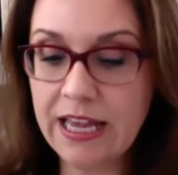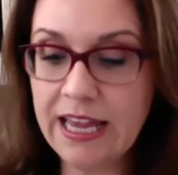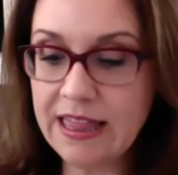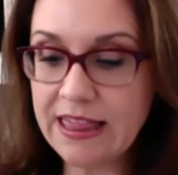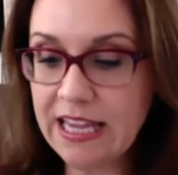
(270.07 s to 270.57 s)

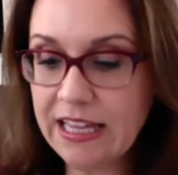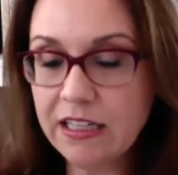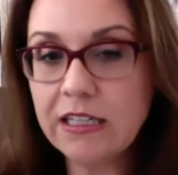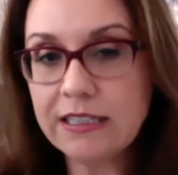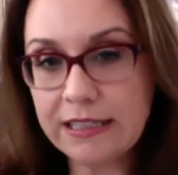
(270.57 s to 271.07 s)
And
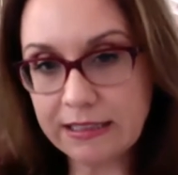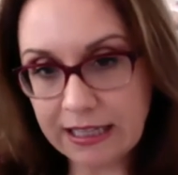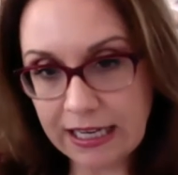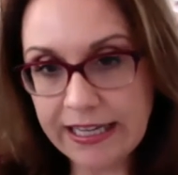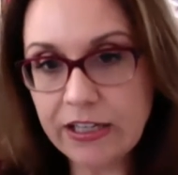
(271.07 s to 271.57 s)
then
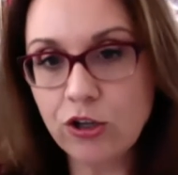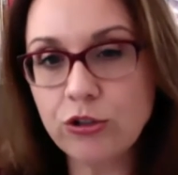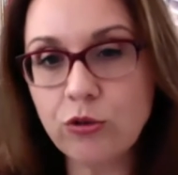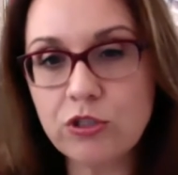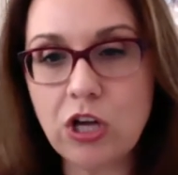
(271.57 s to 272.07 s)
click
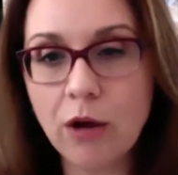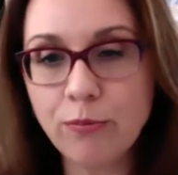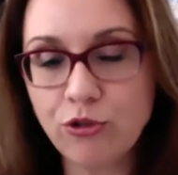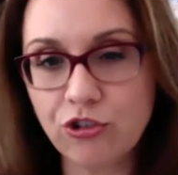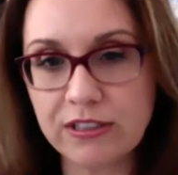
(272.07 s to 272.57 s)
on those
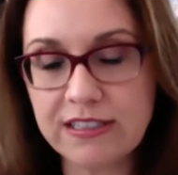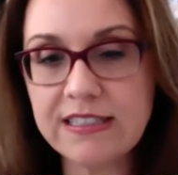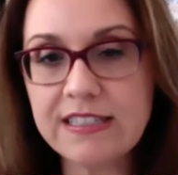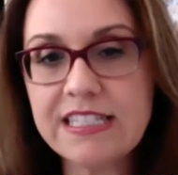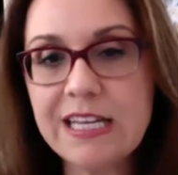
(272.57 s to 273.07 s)
options,
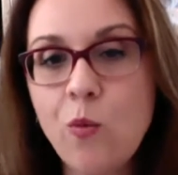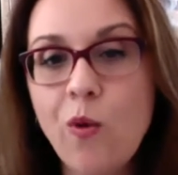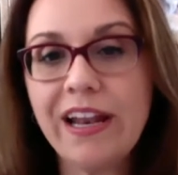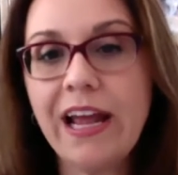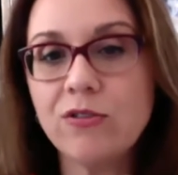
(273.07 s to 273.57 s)
see
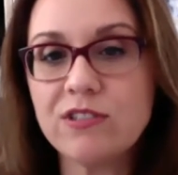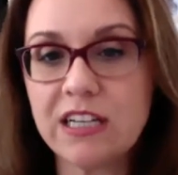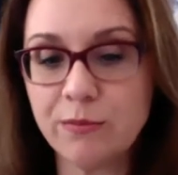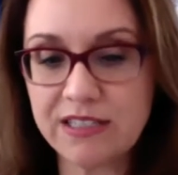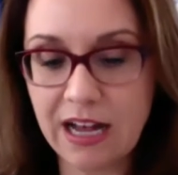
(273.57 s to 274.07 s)
what else
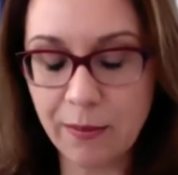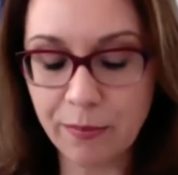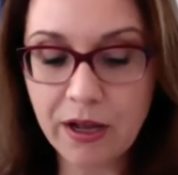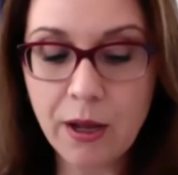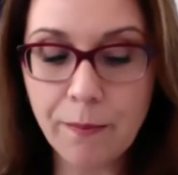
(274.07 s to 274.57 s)
comes up,
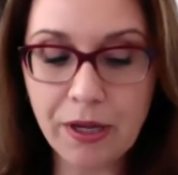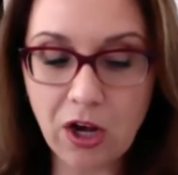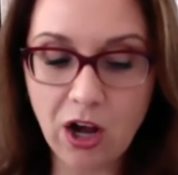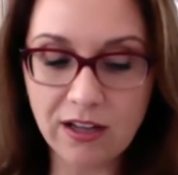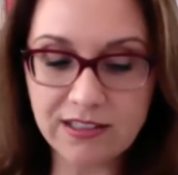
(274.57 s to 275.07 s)

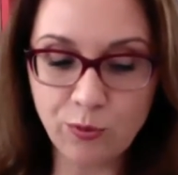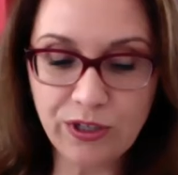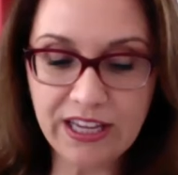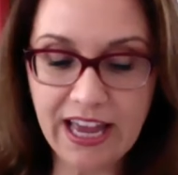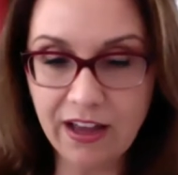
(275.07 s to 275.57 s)
because
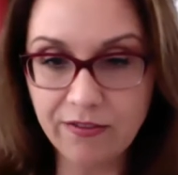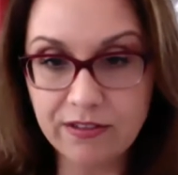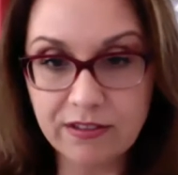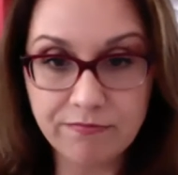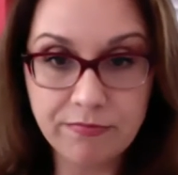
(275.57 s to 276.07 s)
we have
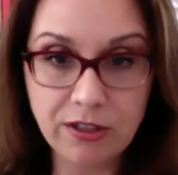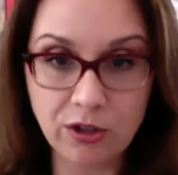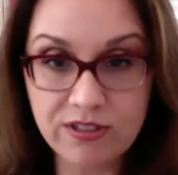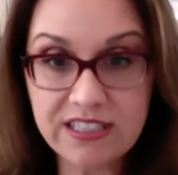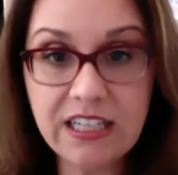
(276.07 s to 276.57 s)

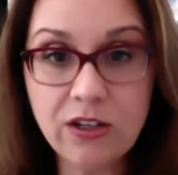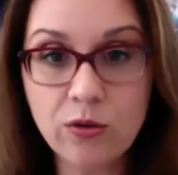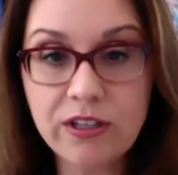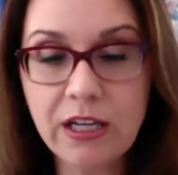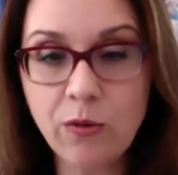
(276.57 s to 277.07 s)

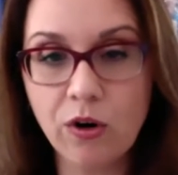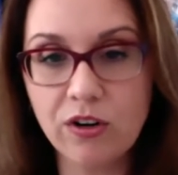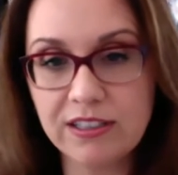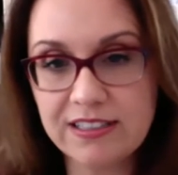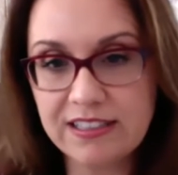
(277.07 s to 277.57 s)
single
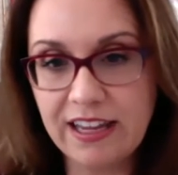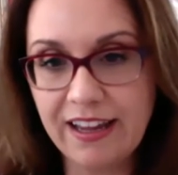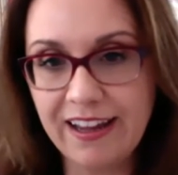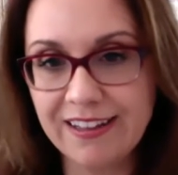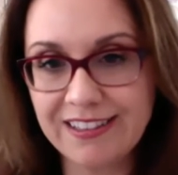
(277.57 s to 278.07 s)
keywords
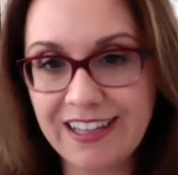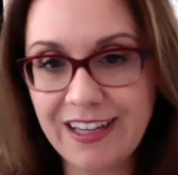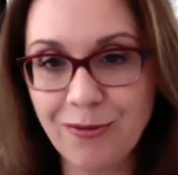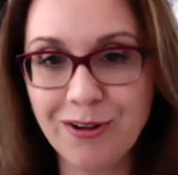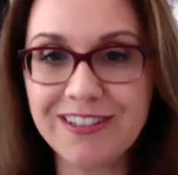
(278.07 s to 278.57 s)
and
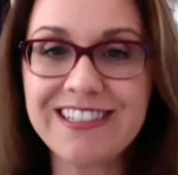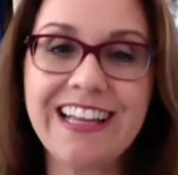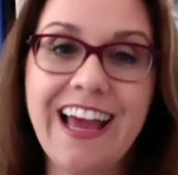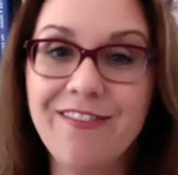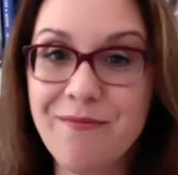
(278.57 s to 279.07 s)
keywords
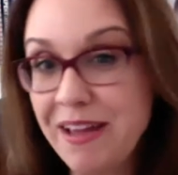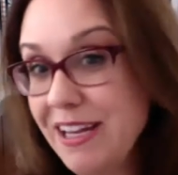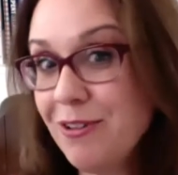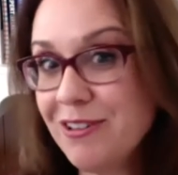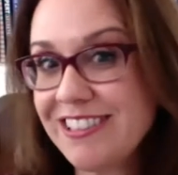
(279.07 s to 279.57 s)
that have
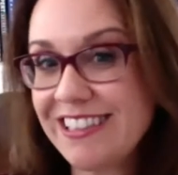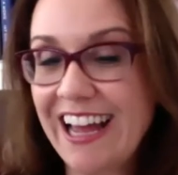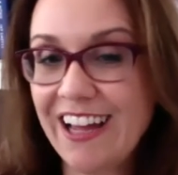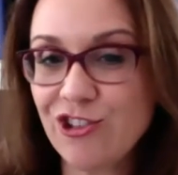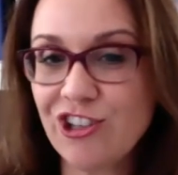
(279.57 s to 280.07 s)
many words
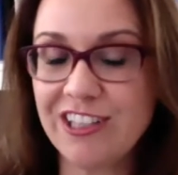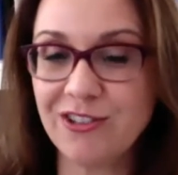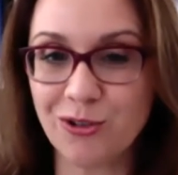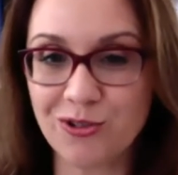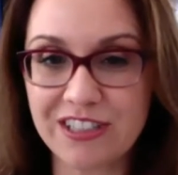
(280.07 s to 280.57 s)
attached,
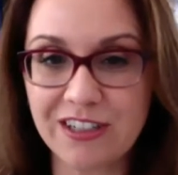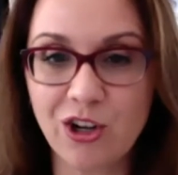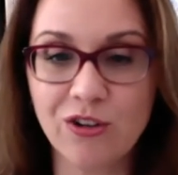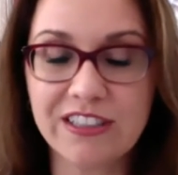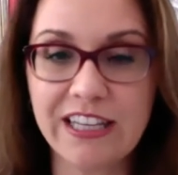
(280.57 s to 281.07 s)
and those are
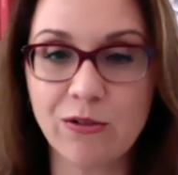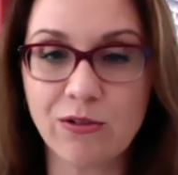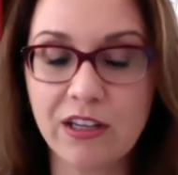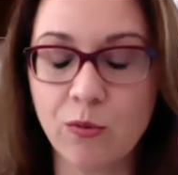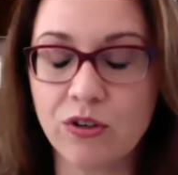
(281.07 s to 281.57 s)
long tail
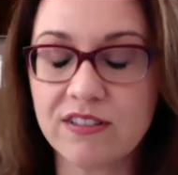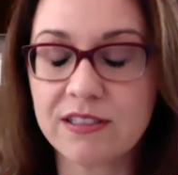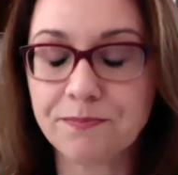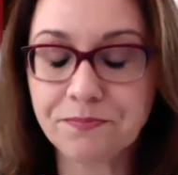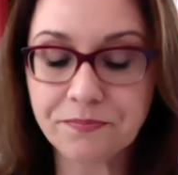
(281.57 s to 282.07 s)
keywords.